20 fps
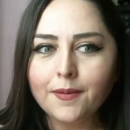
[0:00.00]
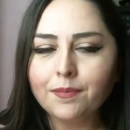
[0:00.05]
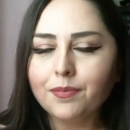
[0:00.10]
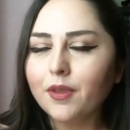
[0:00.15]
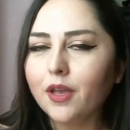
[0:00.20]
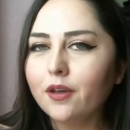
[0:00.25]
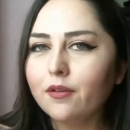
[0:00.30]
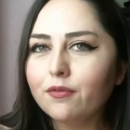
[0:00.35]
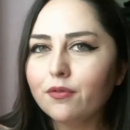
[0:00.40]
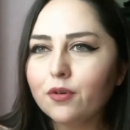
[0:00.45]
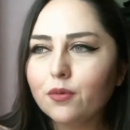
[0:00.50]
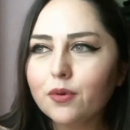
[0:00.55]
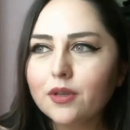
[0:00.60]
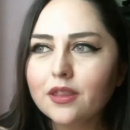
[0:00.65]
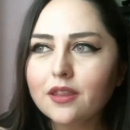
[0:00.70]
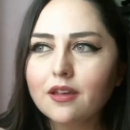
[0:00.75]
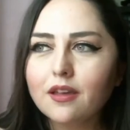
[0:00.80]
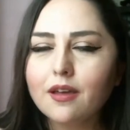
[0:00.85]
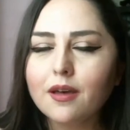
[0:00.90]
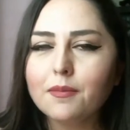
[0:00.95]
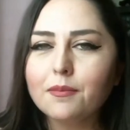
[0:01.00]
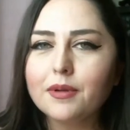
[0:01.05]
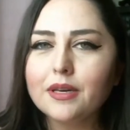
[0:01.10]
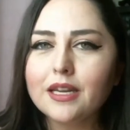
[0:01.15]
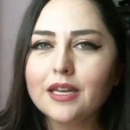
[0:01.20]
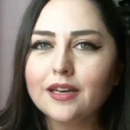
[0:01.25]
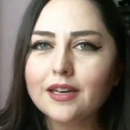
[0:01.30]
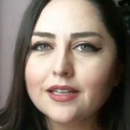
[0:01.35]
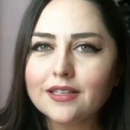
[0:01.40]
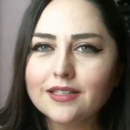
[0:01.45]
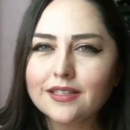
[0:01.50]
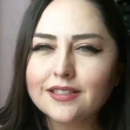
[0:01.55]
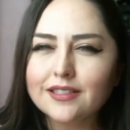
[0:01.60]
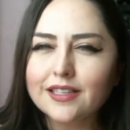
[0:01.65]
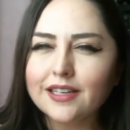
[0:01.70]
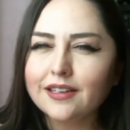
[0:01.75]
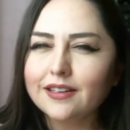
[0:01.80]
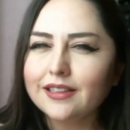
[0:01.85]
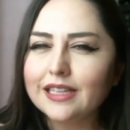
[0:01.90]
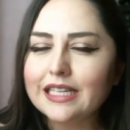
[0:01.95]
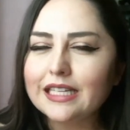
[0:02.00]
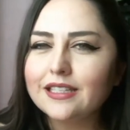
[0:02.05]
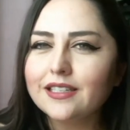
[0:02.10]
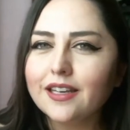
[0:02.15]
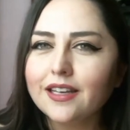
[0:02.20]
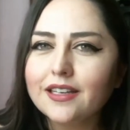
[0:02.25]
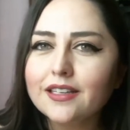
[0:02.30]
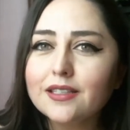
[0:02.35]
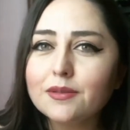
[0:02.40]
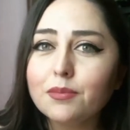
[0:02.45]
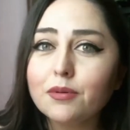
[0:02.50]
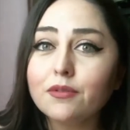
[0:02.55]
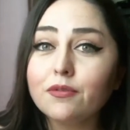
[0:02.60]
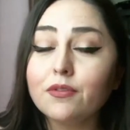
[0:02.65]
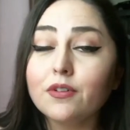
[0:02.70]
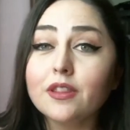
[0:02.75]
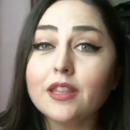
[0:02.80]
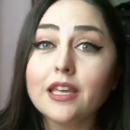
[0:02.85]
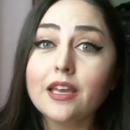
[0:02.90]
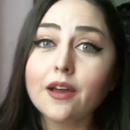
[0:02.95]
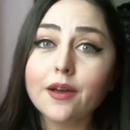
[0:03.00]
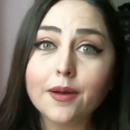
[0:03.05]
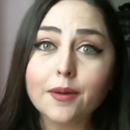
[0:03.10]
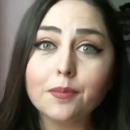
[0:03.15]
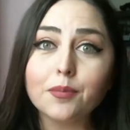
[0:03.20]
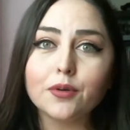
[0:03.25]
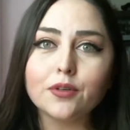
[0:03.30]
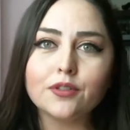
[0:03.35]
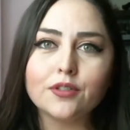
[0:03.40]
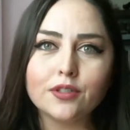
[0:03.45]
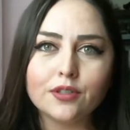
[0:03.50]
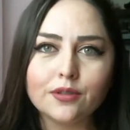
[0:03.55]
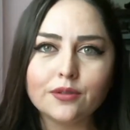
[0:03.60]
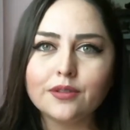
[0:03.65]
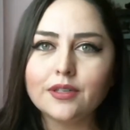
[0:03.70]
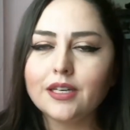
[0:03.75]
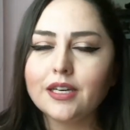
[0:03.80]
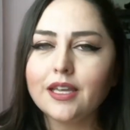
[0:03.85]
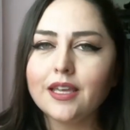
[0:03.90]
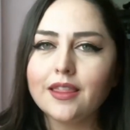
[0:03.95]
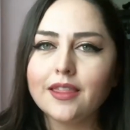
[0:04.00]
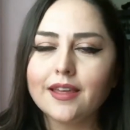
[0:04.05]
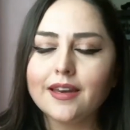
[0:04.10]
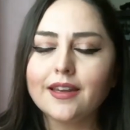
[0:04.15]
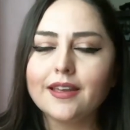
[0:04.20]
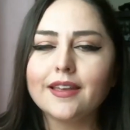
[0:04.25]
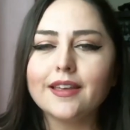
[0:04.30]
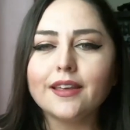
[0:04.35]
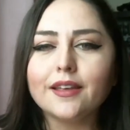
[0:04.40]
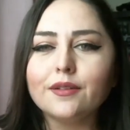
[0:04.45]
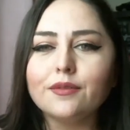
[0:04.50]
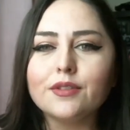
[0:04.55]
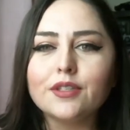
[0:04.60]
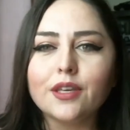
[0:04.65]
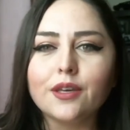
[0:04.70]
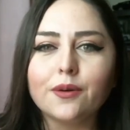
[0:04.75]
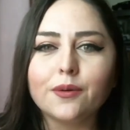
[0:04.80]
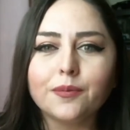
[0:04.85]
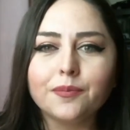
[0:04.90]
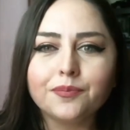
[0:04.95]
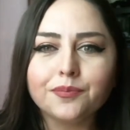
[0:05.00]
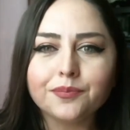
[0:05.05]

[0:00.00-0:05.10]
not for what the company necessarily does, but for the opportunity that it gives you.